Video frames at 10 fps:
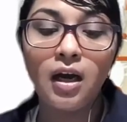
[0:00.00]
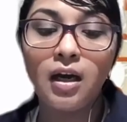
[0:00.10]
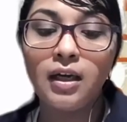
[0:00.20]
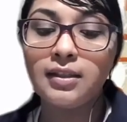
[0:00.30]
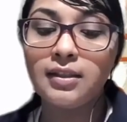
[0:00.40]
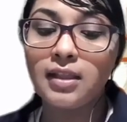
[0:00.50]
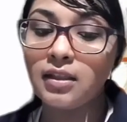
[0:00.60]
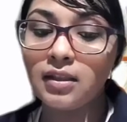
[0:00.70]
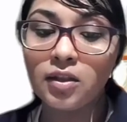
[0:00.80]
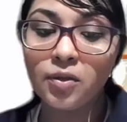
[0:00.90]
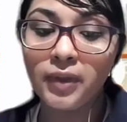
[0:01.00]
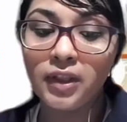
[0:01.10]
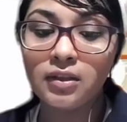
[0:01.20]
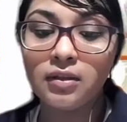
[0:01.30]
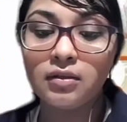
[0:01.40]
in such a
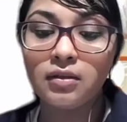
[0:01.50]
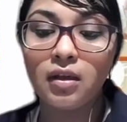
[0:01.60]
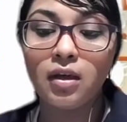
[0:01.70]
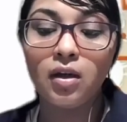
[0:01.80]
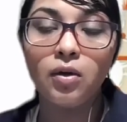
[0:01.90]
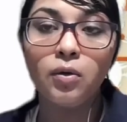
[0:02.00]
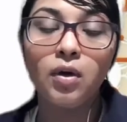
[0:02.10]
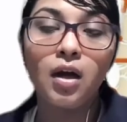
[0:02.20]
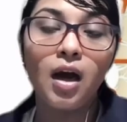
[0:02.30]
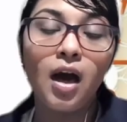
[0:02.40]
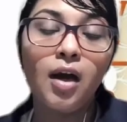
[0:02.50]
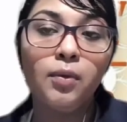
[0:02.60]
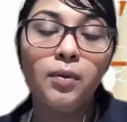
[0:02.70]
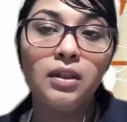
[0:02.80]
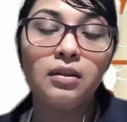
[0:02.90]
situation,
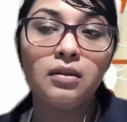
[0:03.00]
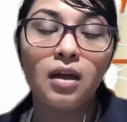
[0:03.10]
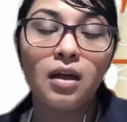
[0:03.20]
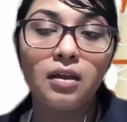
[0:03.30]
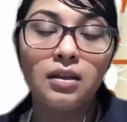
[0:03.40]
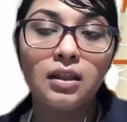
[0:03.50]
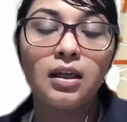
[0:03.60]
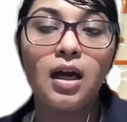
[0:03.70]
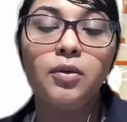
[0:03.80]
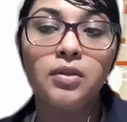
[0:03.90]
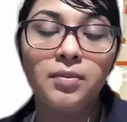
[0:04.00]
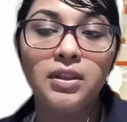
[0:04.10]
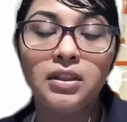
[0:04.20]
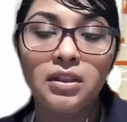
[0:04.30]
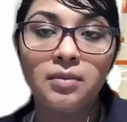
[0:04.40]
how will the
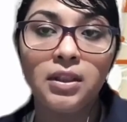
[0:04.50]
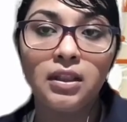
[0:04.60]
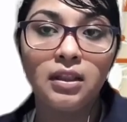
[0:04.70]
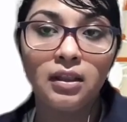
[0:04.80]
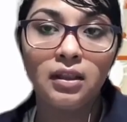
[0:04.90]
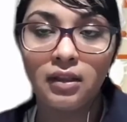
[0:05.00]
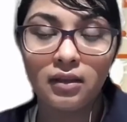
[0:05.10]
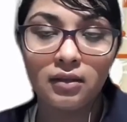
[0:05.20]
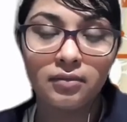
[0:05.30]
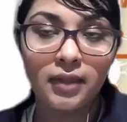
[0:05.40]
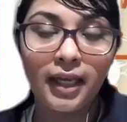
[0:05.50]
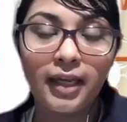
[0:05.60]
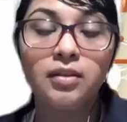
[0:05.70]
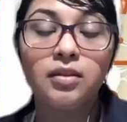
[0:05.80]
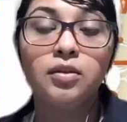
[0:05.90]
accountability be
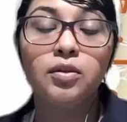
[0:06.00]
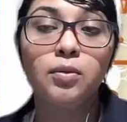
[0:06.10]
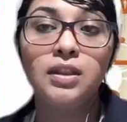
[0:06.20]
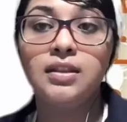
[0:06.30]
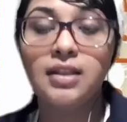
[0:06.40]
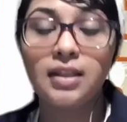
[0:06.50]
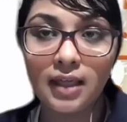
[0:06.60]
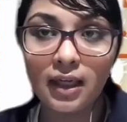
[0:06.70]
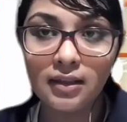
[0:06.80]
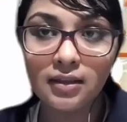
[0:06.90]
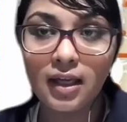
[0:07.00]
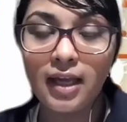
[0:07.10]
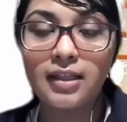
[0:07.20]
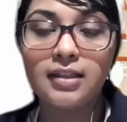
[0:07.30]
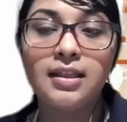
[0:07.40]
held towards the adult,
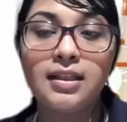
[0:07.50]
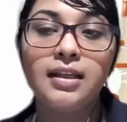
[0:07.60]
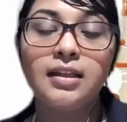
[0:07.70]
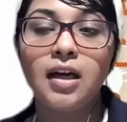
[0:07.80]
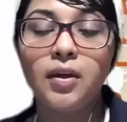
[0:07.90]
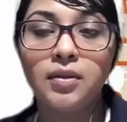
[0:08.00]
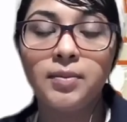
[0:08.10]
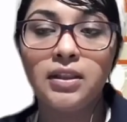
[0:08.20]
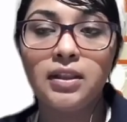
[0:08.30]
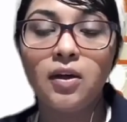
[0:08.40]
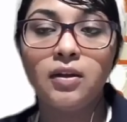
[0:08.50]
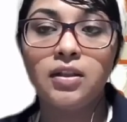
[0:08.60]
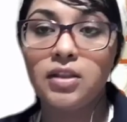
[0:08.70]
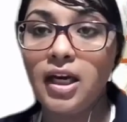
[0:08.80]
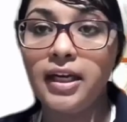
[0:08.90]
and is there any accountability on the
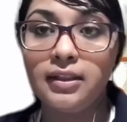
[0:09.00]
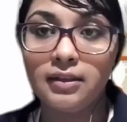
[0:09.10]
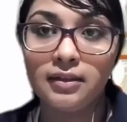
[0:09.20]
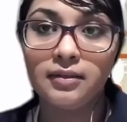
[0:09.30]
child?